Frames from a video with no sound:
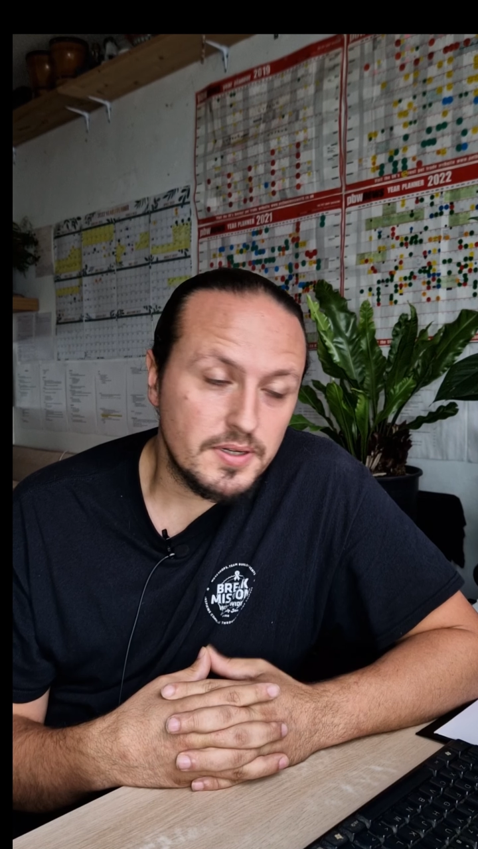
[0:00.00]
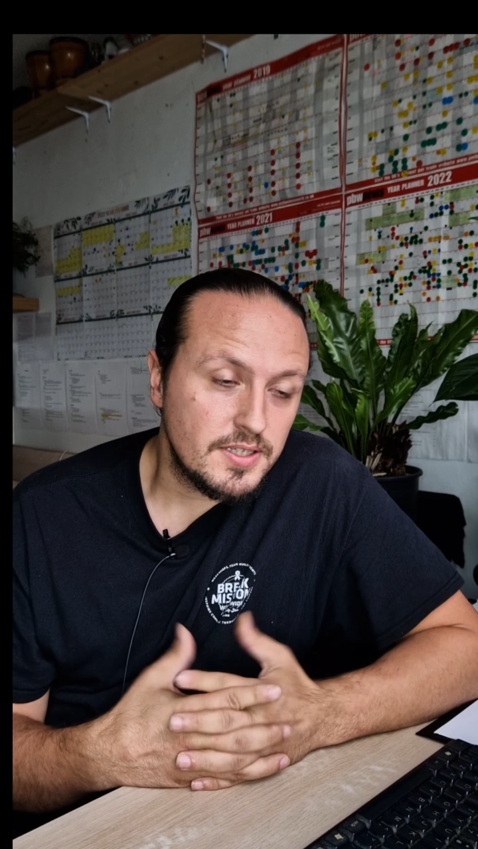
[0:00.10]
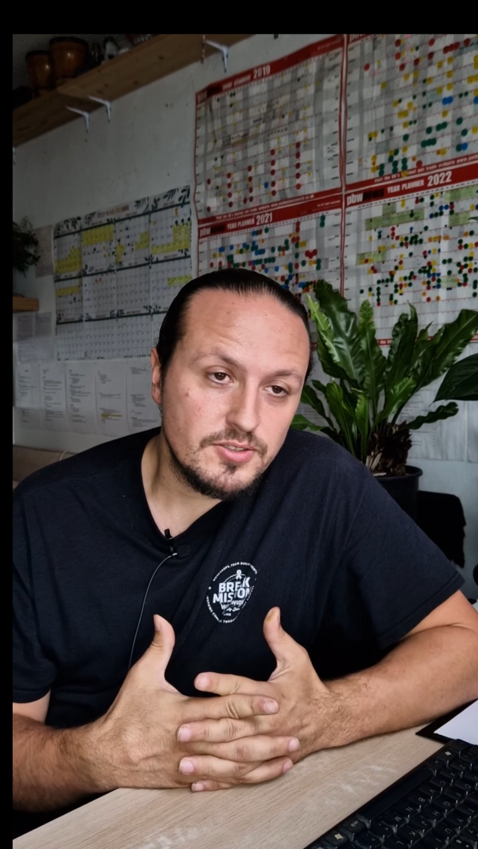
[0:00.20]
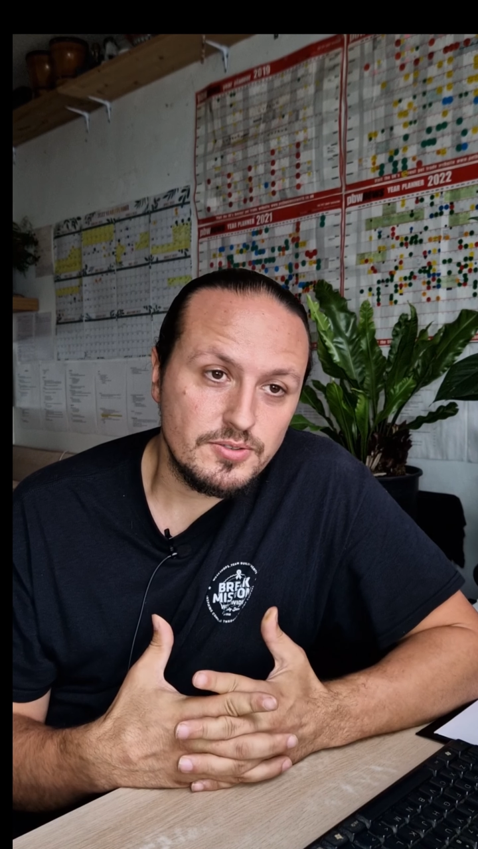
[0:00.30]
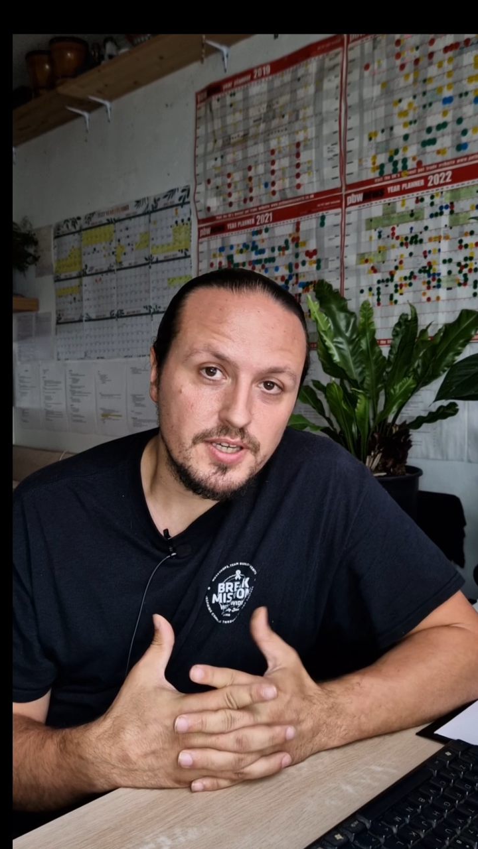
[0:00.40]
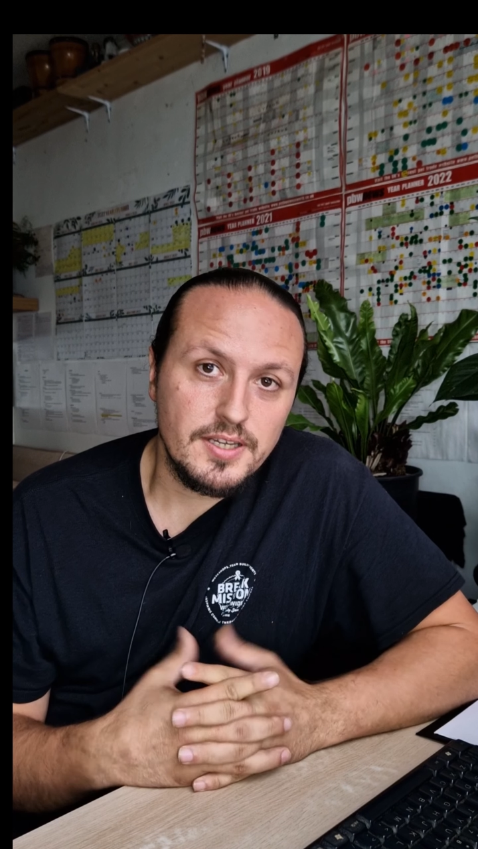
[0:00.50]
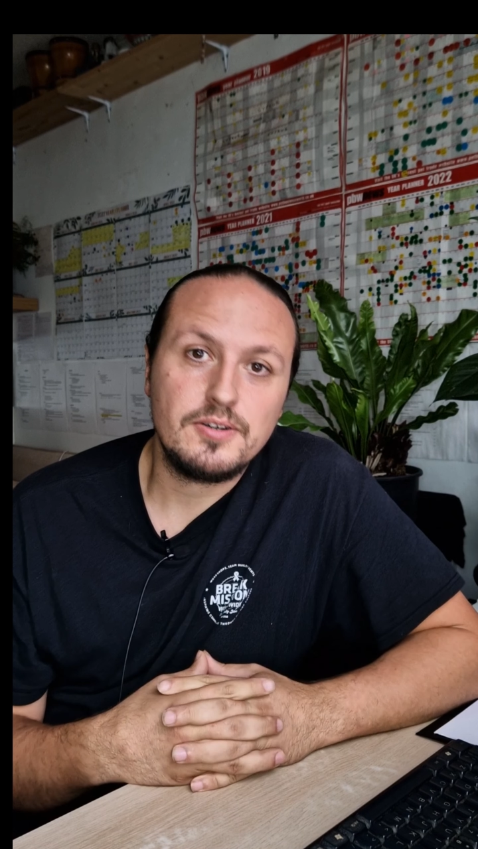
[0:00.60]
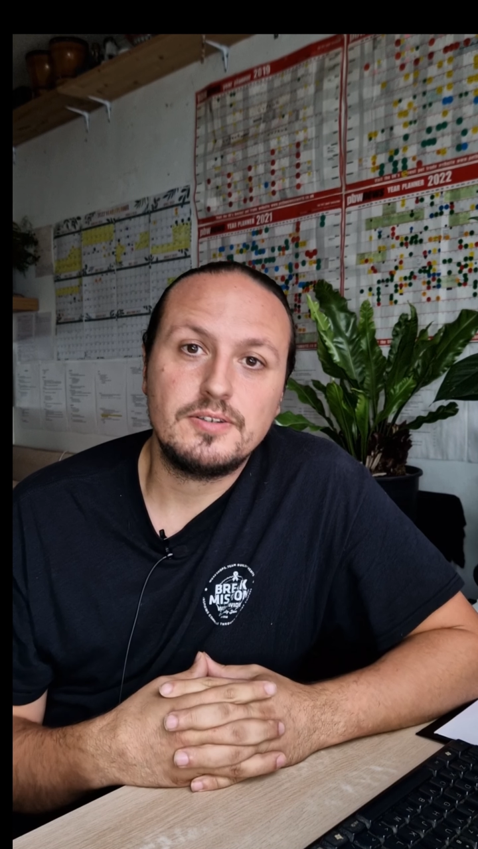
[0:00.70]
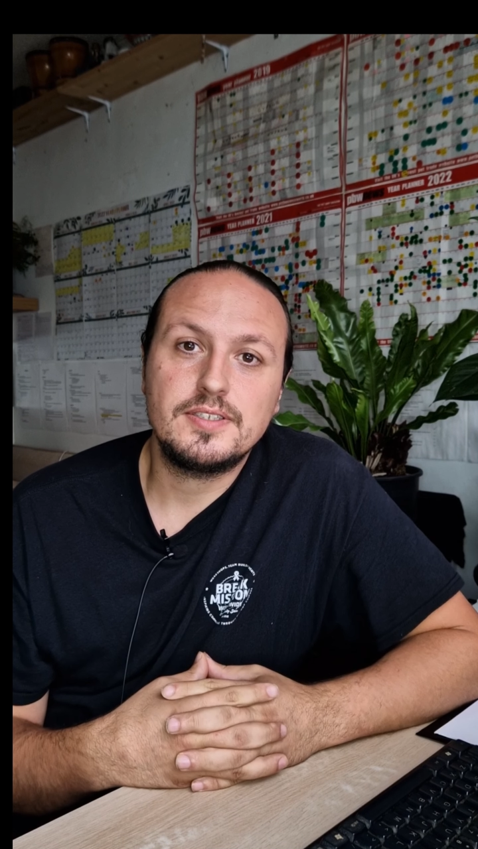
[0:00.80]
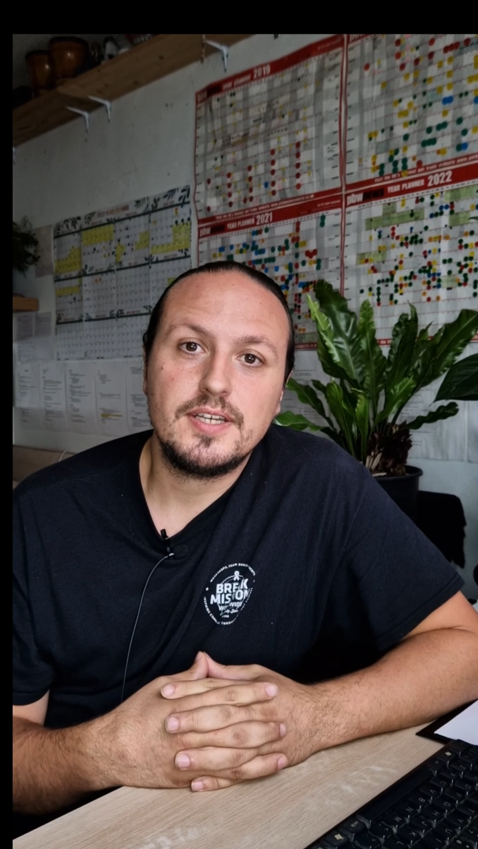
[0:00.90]
please do get in
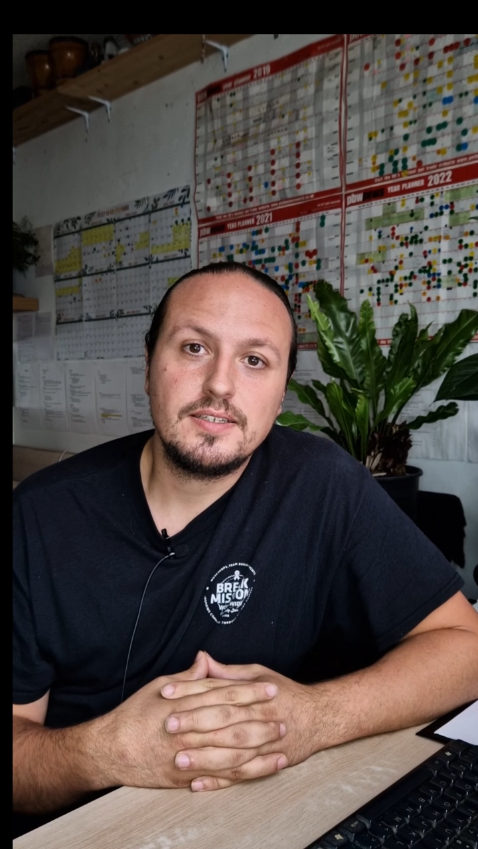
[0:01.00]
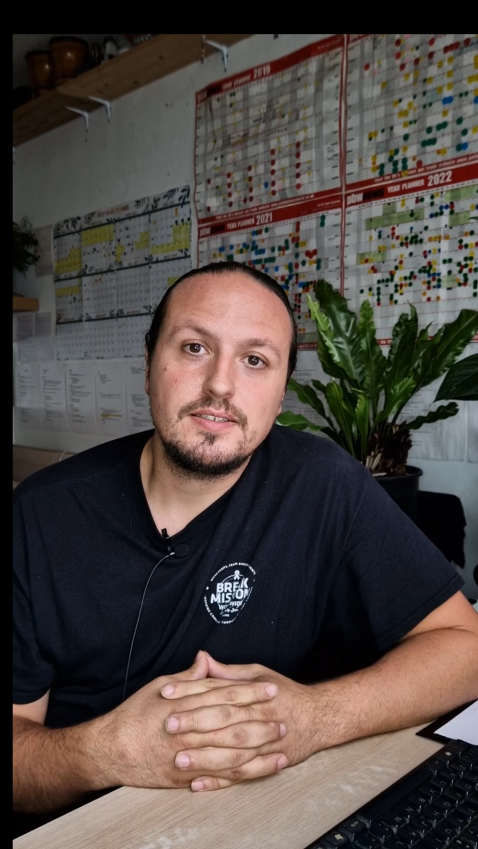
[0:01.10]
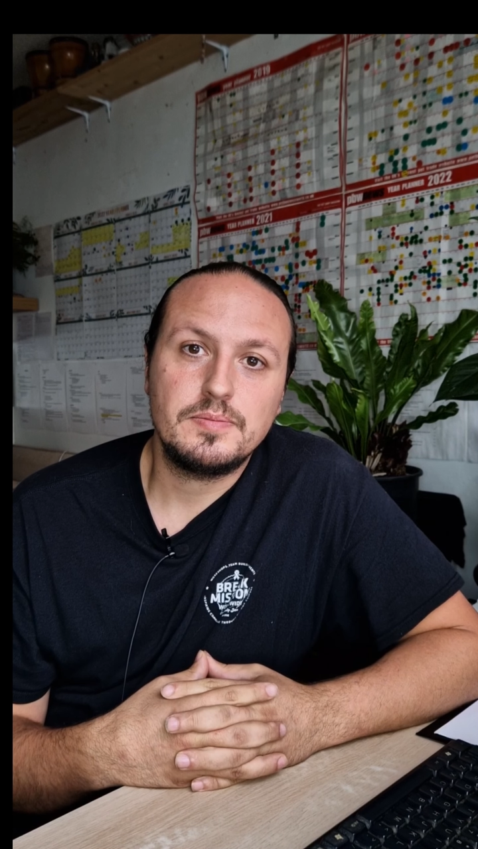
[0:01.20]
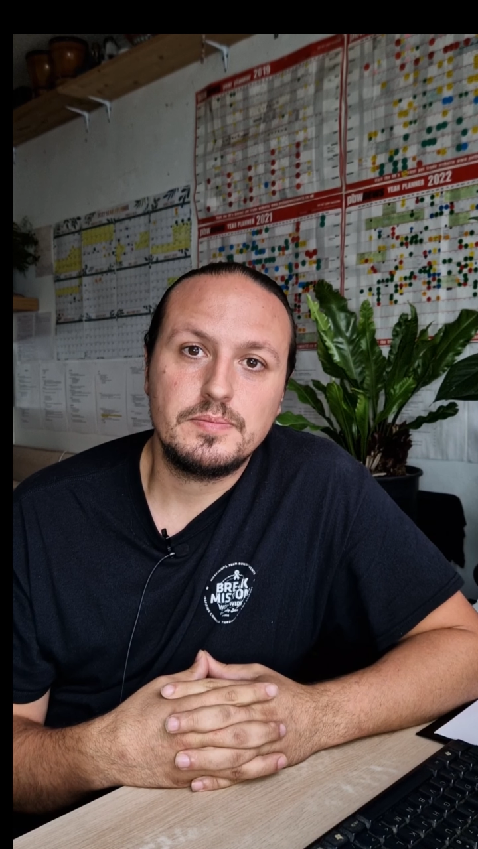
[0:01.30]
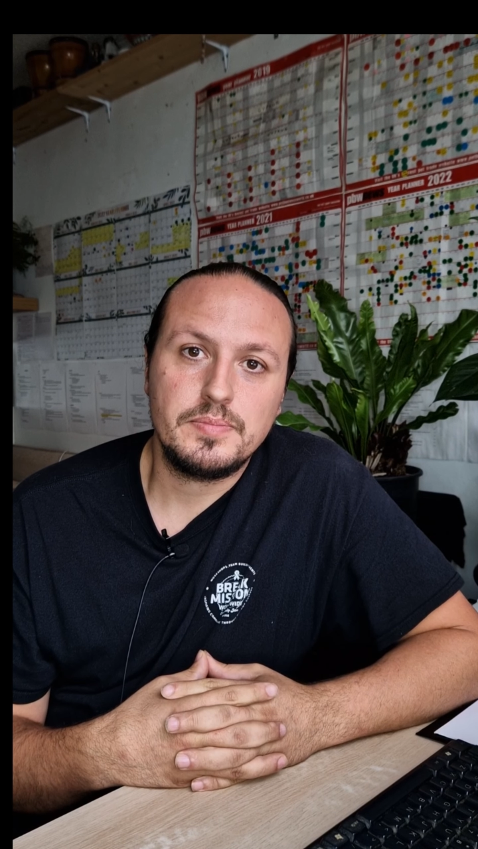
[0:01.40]
contact.